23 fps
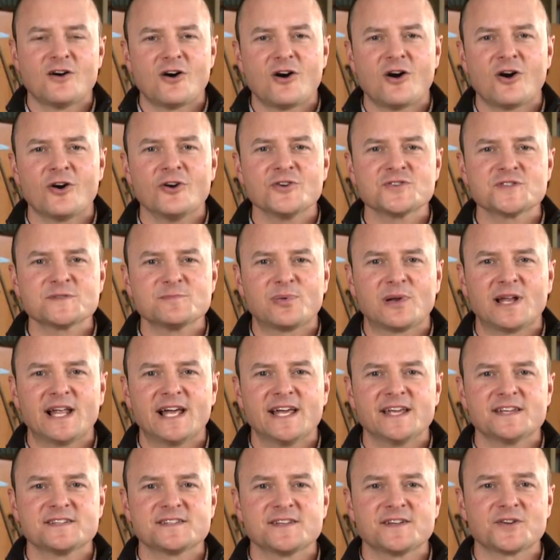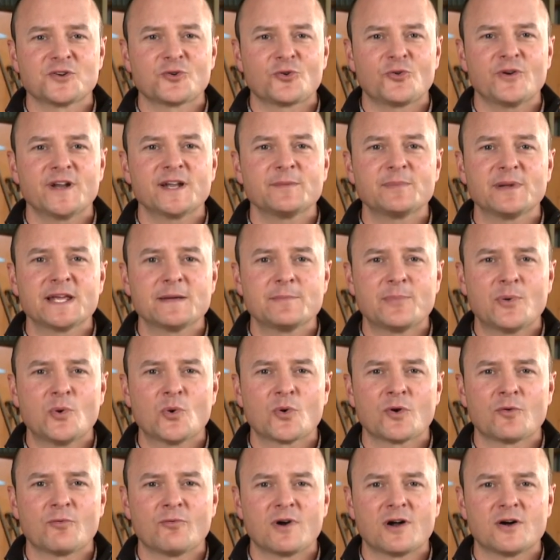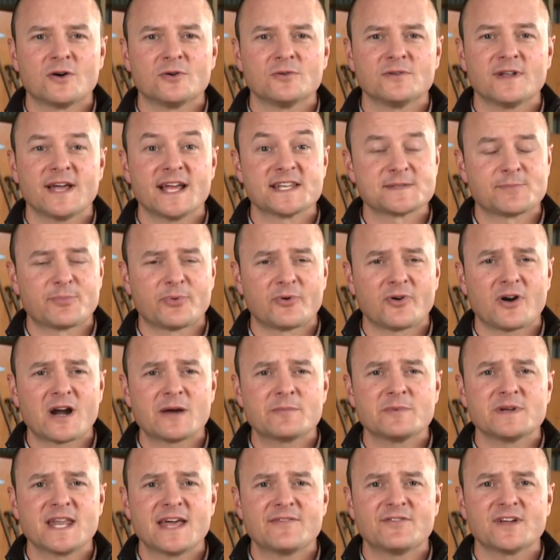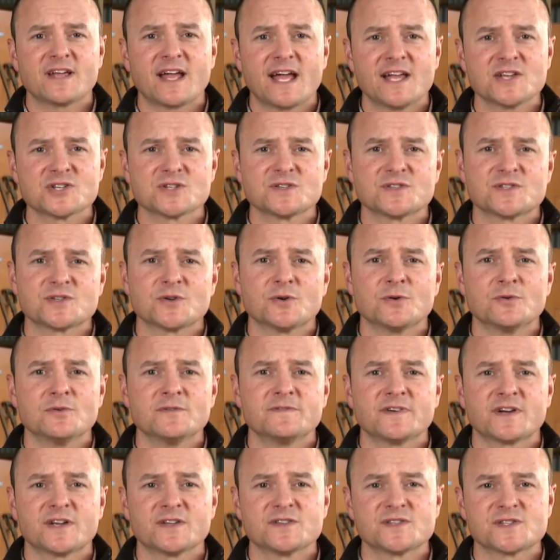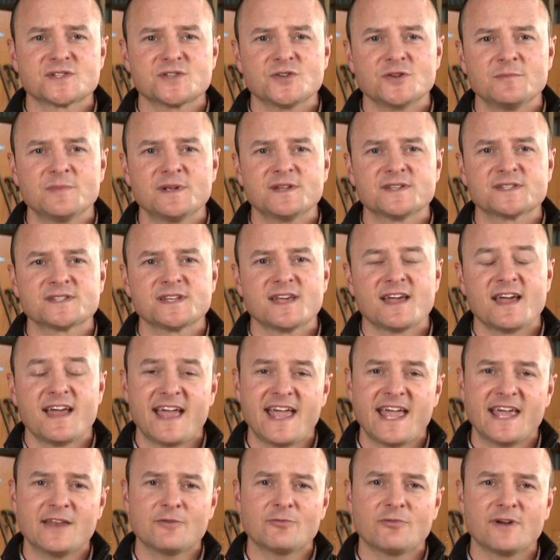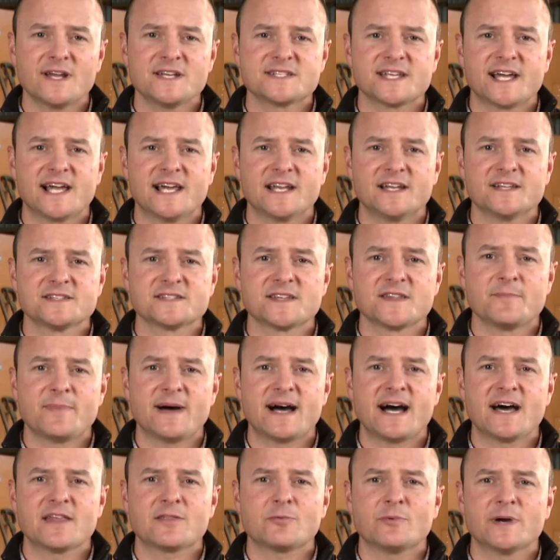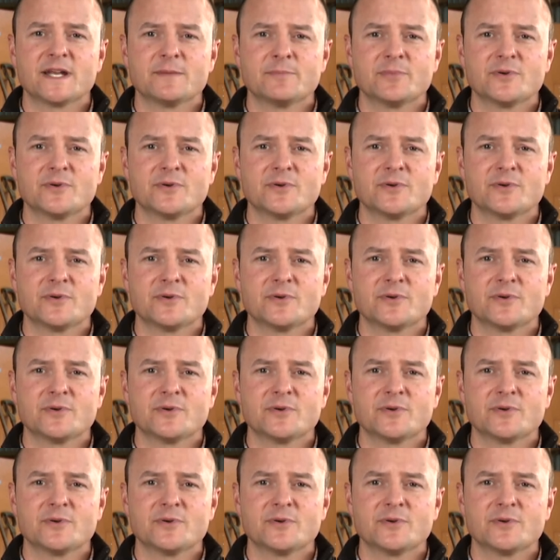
Origin plays an incredibly important role as a primary navigation tool for consumers and retailers in the pathway to